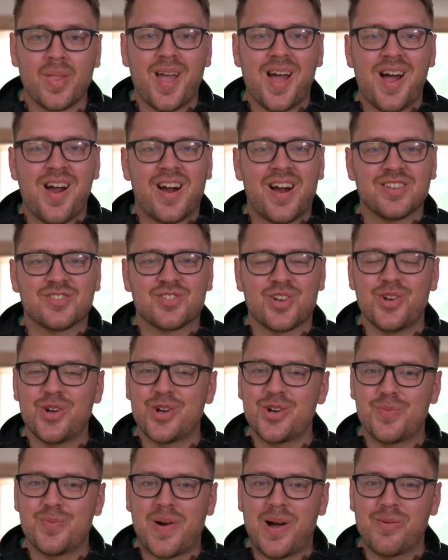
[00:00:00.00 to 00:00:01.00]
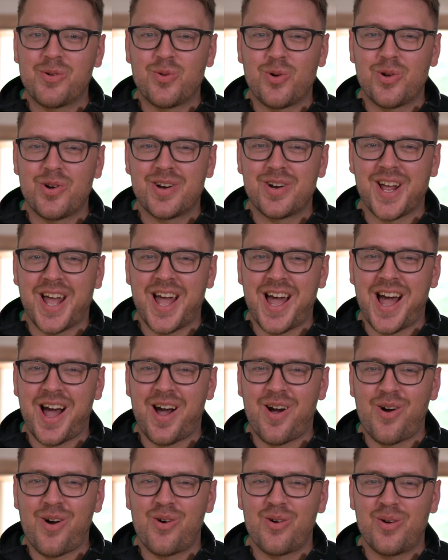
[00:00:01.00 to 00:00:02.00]
All right, so I know you're probably wondering,
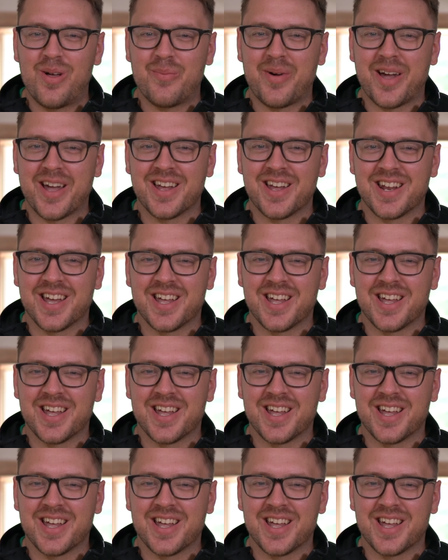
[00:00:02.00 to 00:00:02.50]
how am I gonna